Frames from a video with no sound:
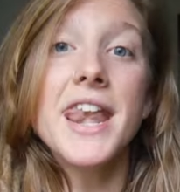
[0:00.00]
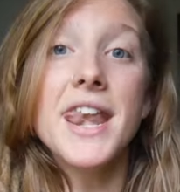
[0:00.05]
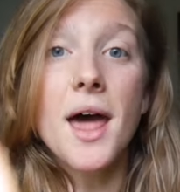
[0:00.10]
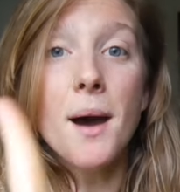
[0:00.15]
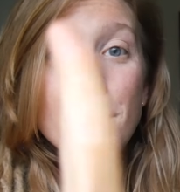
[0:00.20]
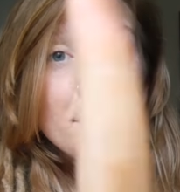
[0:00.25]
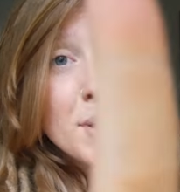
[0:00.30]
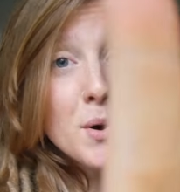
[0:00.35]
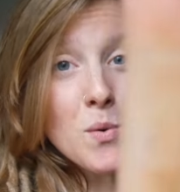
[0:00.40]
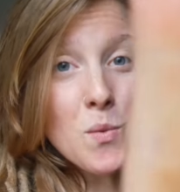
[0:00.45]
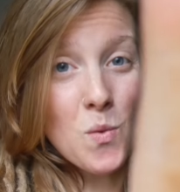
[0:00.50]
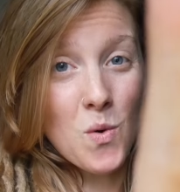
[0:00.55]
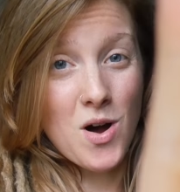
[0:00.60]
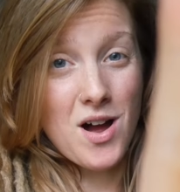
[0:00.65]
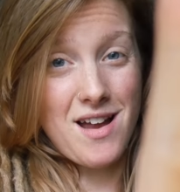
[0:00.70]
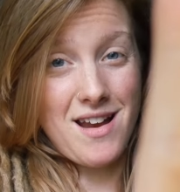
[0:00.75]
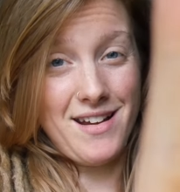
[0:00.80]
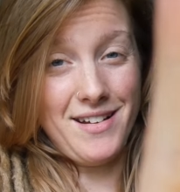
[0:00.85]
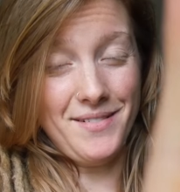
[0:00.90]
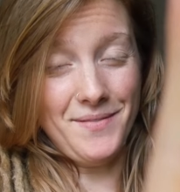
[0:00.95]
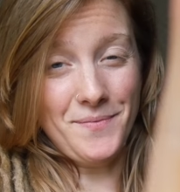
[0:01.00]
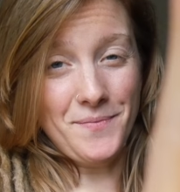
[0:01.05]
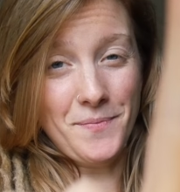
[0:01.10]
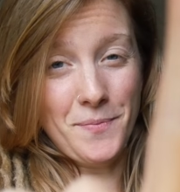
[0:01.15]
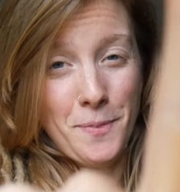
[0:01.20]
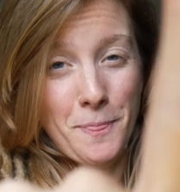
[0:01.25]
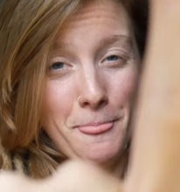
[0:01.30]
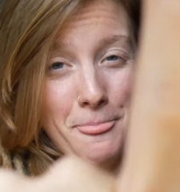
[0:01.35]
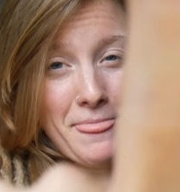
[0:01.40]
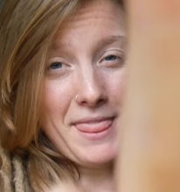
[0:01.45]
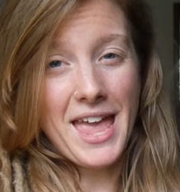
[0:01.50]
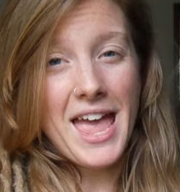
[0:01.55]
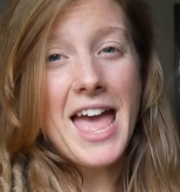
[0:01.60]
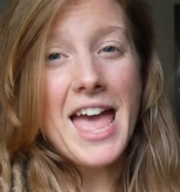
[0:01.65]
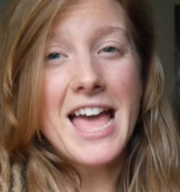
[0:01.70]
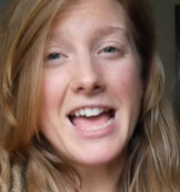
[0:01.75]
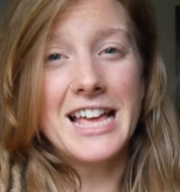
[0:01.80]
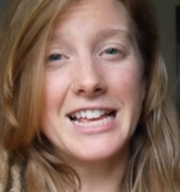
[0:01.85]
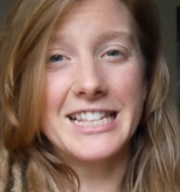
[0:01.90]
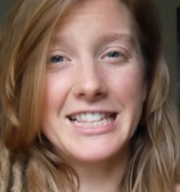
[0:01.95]
Number one
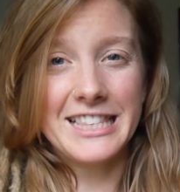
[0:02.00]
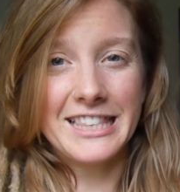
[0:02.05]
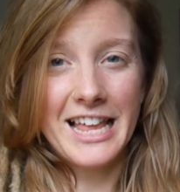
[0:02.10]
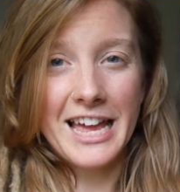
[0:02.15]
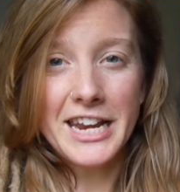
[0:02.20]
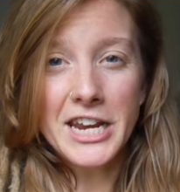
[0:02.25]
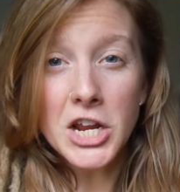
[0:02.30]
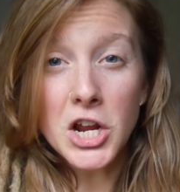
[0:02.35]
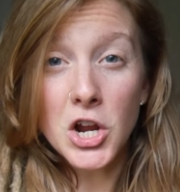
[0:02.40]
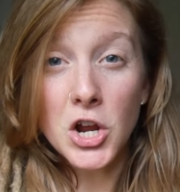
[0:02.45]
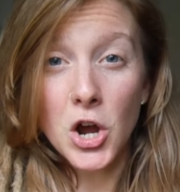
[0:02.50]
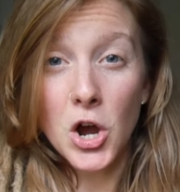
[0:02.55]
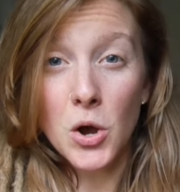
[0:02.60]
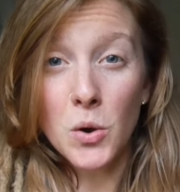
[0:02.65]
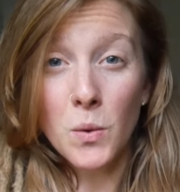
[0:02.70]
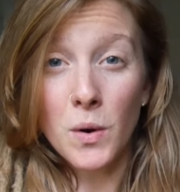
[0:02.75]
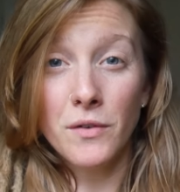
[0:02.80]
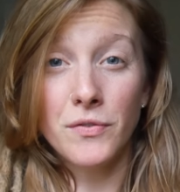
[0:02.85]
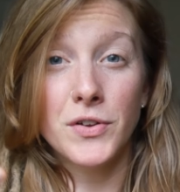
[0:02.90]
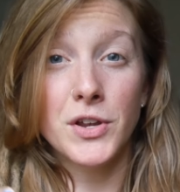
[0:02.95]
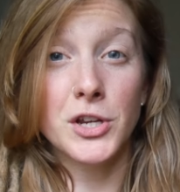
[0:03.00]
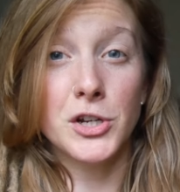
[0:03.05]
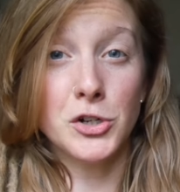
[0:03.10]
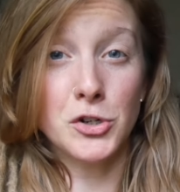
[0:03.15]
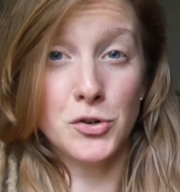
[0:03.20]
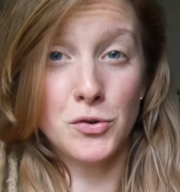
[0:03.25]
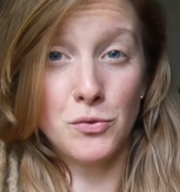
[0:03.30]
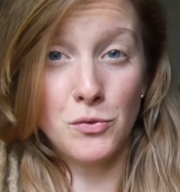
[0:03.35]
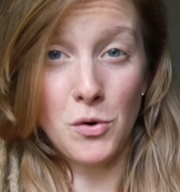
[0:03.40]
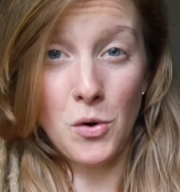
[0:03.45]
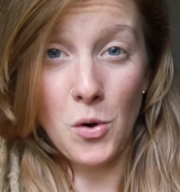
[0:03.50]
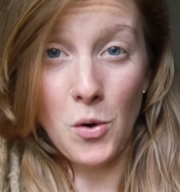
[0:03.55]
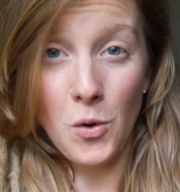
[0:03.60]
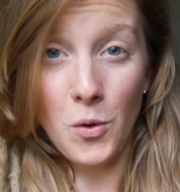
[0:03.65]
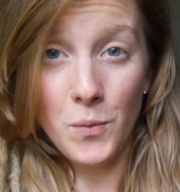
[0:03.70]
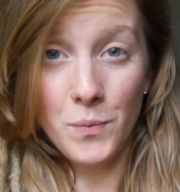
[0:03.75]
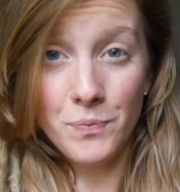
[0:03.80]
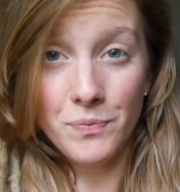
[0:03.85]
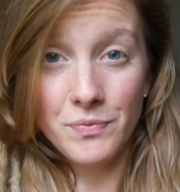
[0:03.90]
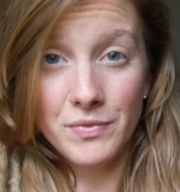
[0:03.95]
is letting go of
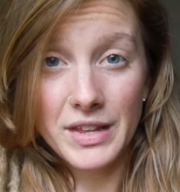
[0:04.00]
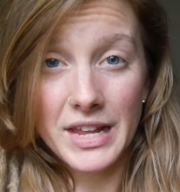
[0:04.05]
control.